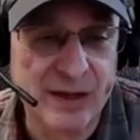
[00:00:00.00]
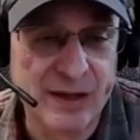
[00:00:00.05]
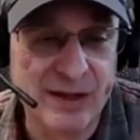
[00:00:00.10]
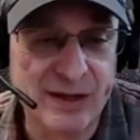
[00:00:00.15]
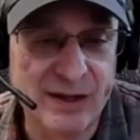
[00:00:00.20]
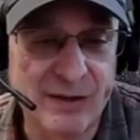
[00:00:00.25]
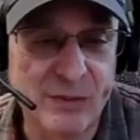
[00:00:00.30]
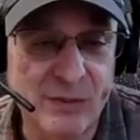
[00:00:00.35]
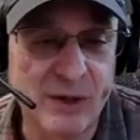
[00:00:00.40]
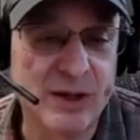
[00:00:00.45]

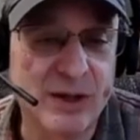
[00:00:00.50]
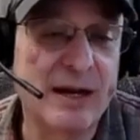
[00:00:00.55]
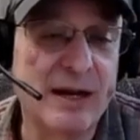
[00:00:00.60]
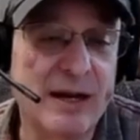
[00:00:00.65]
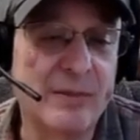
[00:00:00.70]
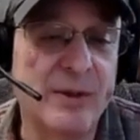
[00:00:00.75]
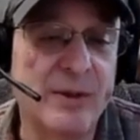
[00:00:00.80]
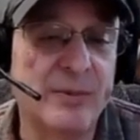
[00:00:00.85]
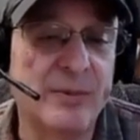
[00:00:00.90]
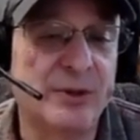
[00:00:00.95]
What a
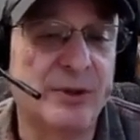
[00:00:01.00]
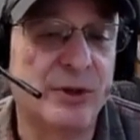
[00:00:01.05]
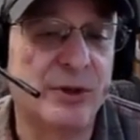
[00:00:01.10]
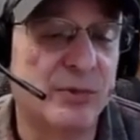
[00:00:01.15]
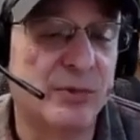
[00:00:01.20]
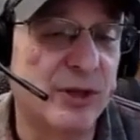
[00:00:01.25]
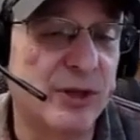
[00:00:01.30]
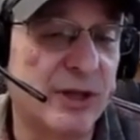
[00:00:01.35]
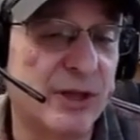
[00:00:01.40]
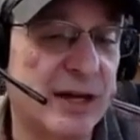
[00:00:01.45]
lot of people
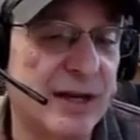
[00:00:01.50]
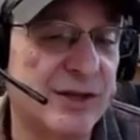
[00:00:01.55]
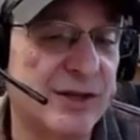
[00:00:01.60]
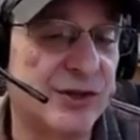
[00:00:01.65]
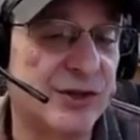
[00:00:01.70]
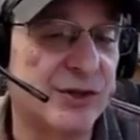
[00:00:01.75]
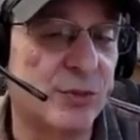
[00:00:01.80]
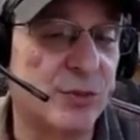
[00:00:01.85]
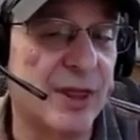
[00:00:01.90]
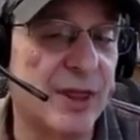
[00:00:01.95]
don't
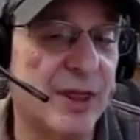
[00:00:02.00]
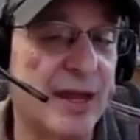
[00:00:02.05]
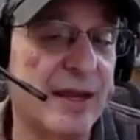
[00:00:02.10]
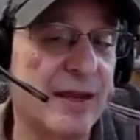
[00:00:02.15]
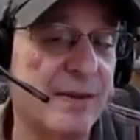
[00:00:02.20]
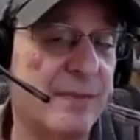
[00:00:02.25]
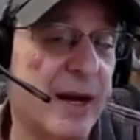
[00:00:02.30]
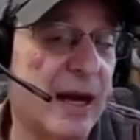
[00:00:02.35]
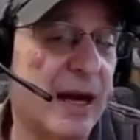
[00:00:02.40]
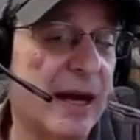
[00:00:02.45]
realize is when
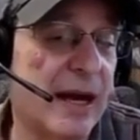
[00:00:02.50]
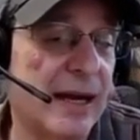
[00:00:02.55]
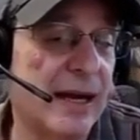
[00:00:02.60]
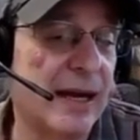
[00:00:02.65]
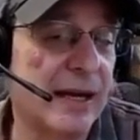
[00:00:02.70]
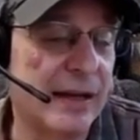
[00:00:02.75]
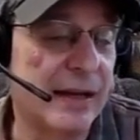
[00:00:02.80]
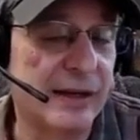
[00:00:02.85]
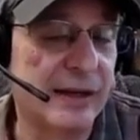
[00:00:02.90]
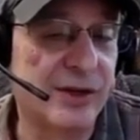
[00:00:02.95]
they buy
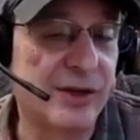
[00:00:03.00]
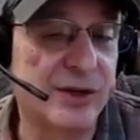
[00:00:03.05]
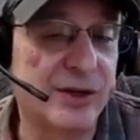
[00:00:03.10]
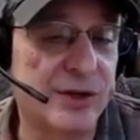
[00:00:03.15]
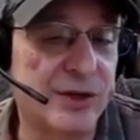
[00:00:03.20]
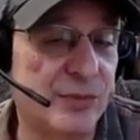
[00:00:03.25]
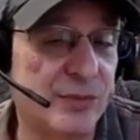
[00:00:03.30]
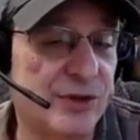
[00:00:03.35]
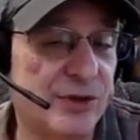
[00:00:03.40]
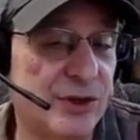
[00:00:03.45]
a
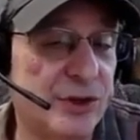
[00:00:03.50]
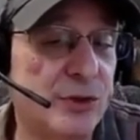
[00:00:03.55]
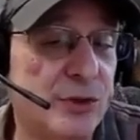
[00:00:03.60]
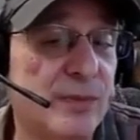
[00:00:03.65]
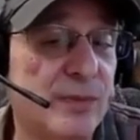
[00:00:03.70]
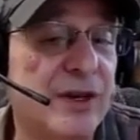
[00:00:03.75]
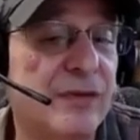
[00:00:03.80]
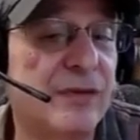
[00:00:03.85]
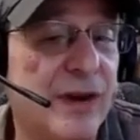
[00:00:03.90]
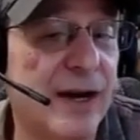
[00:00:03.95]

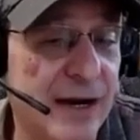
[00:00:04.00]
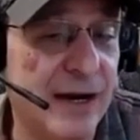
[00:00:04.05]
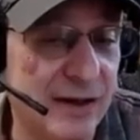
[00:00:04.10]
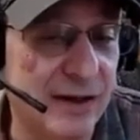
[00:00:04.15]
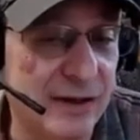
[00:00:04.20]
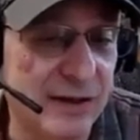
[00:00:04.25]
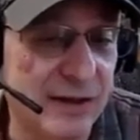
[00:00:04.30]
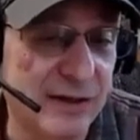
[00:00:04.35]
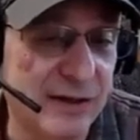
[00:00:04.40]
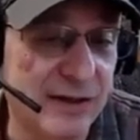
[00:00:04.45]

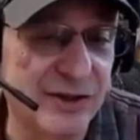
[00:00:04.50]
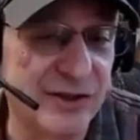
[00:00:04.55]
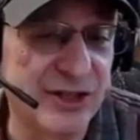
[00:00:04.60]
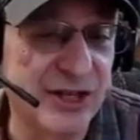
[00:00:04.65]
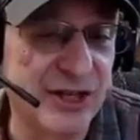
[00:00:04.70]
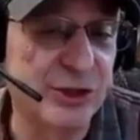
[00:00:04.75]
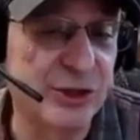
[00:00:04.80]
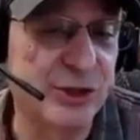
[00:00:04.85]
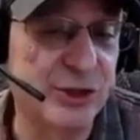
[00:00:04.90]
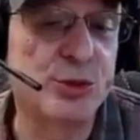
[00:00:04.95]
dehumidifier, let's
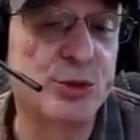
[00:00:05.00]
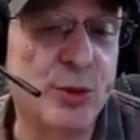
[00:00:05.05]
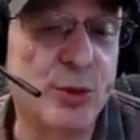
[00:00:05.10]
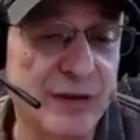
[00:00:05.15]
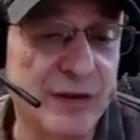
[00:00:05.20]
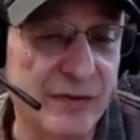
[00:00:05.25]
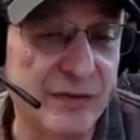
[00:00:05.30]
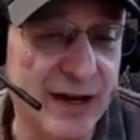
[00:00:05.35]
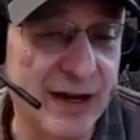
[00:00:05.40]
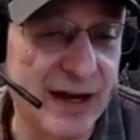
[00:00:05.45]
say a
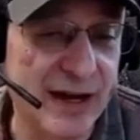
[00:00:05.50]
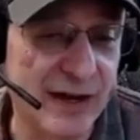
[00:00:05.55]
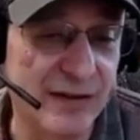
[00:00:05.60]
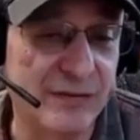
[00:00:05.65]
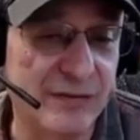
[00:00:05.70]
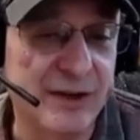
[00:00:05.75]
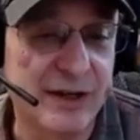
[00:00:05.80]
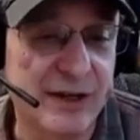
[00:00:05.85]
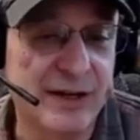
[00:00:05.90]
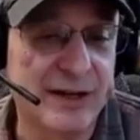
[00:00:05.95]
225,
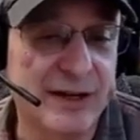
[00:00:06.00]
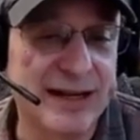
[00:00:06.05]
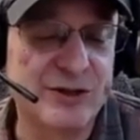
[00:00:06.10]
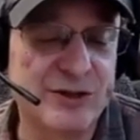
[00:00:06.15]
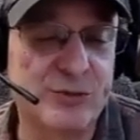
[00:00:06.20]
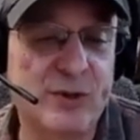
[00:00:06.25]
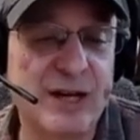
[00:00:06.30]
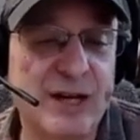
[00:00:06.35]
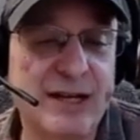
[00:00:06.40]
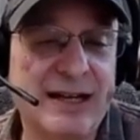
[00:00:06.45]

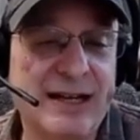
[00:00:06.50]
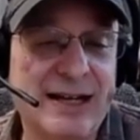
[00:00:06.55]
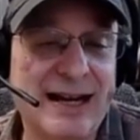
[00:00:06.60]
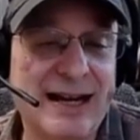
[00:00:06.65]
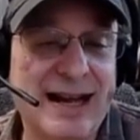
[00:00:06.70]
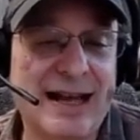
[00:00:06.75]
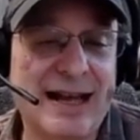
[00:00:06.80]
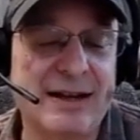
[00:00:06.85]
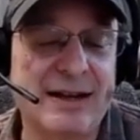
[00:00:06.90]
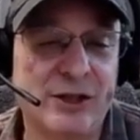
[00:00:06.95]
that's rated
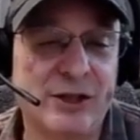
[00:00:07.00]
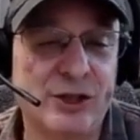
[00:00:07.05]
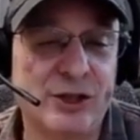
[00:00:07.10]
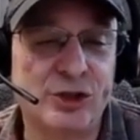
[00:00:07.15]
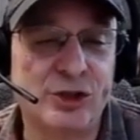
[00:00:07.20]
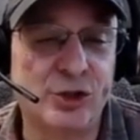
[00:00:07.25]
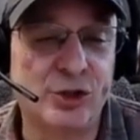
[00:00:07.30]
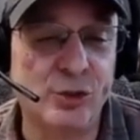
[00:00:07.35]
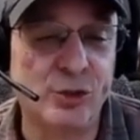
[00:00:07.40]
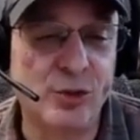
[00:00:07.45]
at
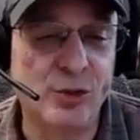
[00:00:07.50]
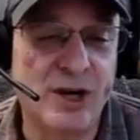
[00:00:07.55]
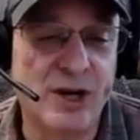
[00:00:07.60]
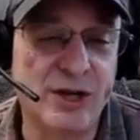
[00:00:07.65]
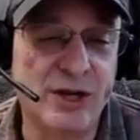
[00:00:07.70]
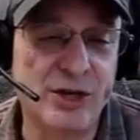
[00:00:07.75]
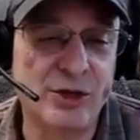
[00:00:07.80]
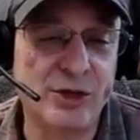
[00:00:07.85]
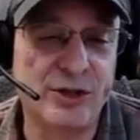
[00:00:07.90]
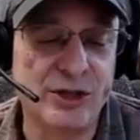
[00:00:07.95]

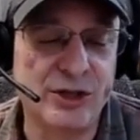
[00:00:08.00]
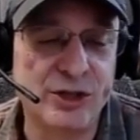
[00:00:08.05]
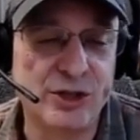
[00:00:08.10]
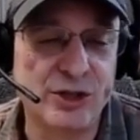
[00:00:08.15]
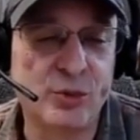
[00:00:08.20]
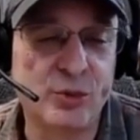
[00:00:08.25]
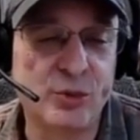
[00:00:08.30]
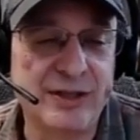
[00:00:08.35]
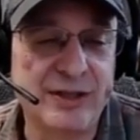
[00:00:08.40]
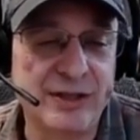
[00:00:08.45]

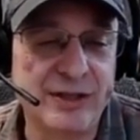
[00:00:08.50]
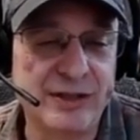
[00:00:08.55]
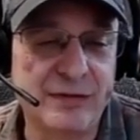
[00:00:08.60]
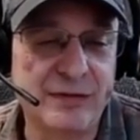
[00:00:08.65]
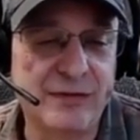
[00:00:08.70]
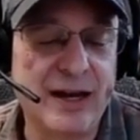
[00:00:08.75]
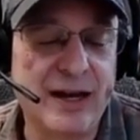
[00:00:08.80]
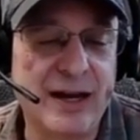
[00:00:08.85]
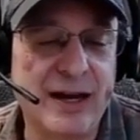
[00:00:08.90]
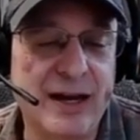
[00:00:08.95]

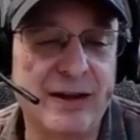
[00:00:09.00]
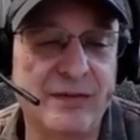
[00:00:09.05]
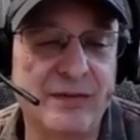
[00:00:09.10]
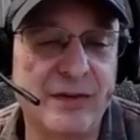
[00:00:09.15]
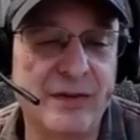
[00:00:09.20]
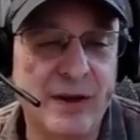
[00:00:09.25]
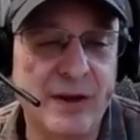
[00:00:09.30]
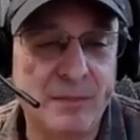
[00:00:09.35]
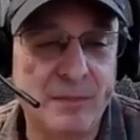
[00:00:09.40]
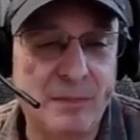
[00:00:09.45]

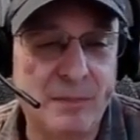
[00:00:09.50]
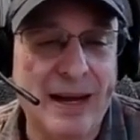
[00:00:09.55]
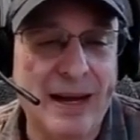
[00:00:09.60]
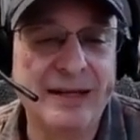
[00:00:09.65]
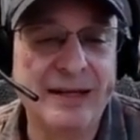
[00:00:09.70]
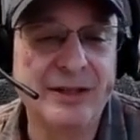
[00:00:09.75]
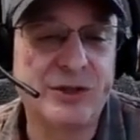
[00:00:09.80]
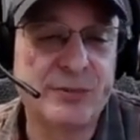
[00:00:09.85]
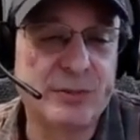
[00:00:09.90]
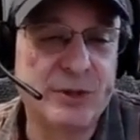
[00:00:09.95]
225
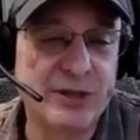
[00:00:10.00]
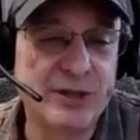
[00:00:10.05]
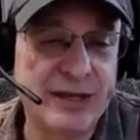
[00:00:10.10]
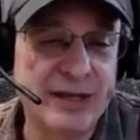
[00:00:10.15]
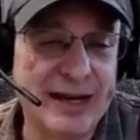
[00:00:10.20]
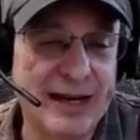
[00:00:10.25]
pints per